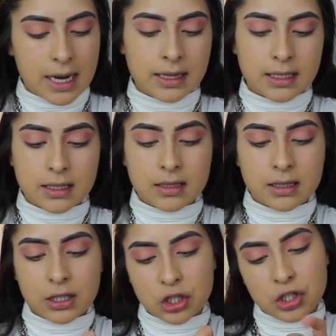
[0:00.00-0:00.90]
and this is
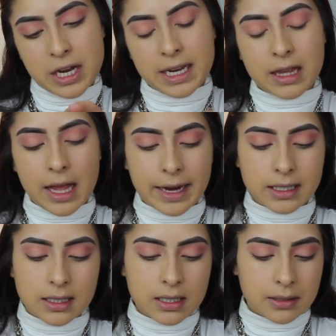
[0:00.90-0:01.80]
in the shade
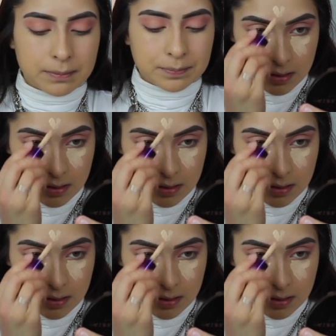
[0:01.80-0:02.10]
Light.